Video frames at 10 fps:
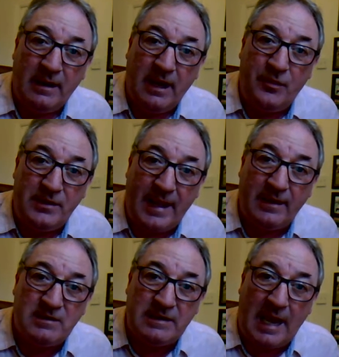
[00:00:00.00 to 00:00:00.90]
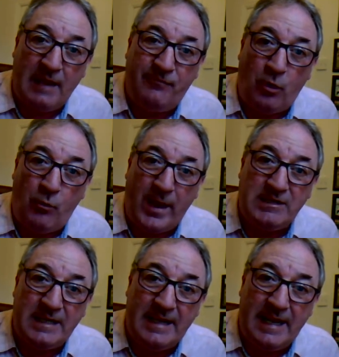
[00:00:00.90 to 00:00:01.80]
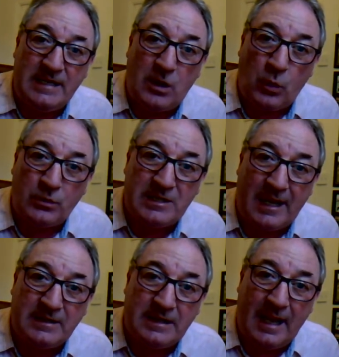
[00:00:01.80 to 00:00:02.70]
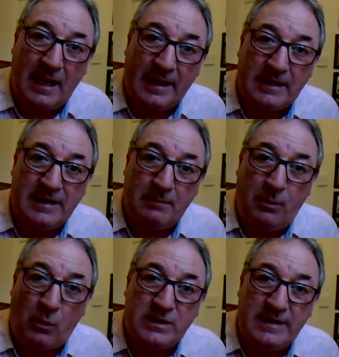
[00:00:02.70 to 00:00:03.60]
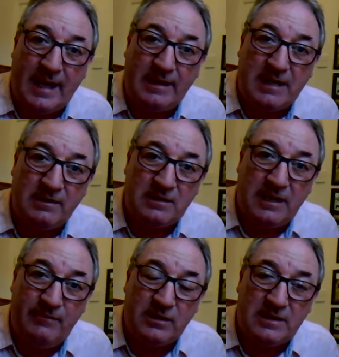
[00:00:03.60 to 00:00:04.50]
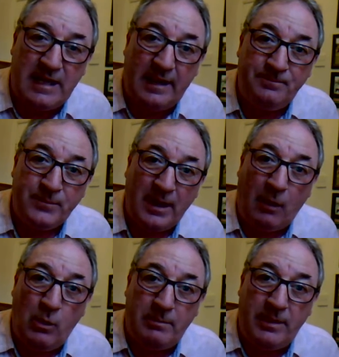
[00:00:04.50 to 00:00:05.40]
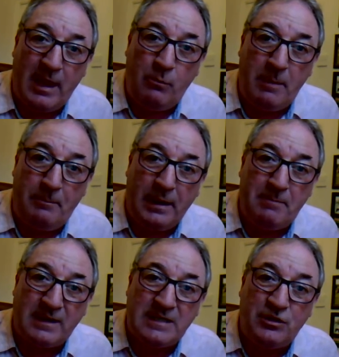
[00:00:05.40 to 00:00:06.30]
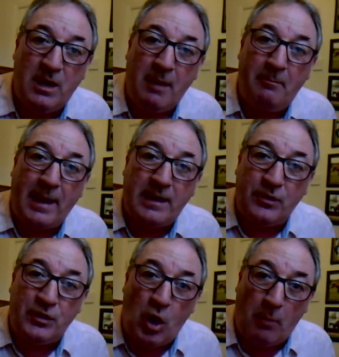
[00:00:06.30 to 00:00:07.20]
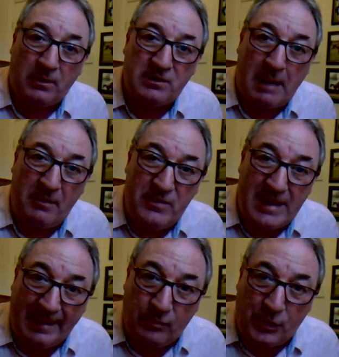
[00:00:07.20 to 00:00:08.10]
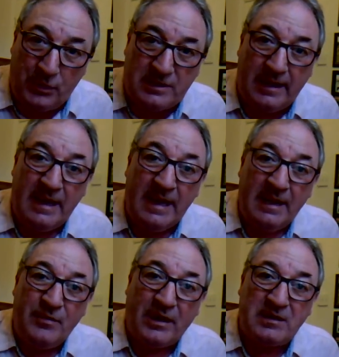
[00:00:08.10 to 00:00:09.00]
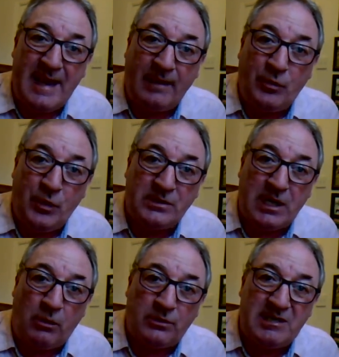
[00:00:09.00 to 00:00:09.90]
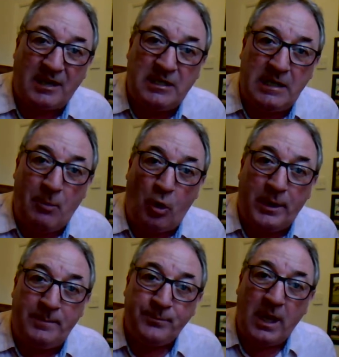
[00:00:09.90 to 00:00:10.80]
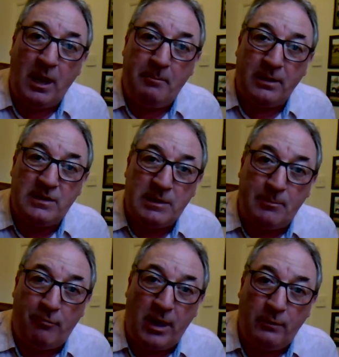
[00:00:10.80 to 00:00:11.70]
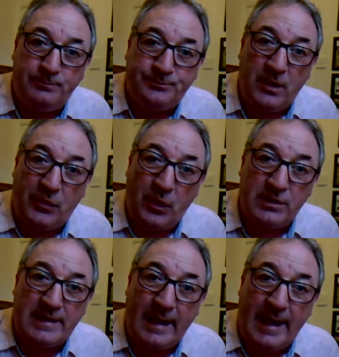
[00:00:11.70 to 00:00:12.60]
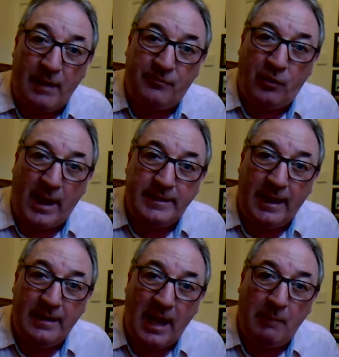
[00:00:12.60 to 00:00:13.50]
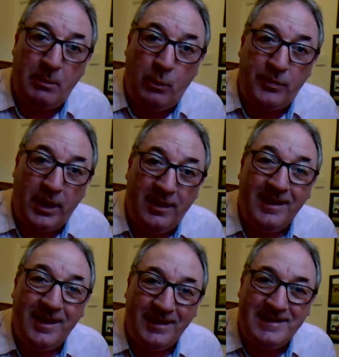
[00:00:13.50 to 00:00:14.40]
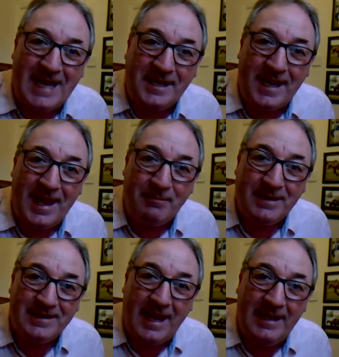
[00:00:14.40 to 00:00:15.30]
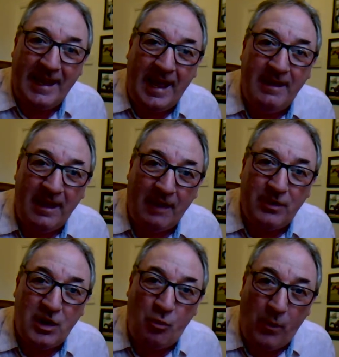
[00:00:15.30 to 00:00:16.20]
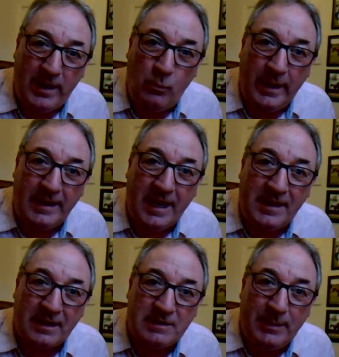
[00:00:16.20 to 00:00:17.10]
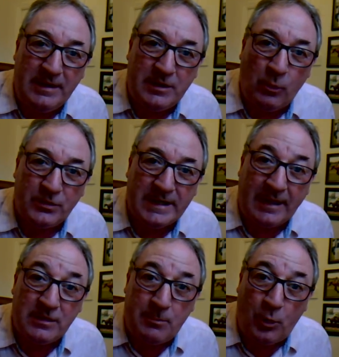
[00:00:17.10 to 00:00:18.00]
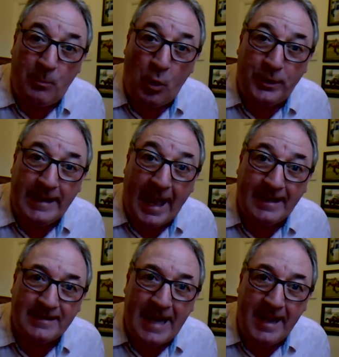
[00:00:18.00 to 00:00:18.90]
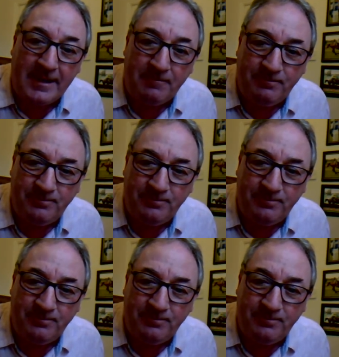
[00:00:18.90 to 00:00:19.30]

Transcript: The next time for racing is on Saturday, like I said, Boxing Day, St. Stephen's Day. I will be there with a big message back at the normal time of 9:30. That's 9:30 on Saturday morning, but tomorrow, Thursday and Friday, I'll be with you at 10 a.m. Take care, have a great week, and I'll speak to you once again tomorrow morning at 10.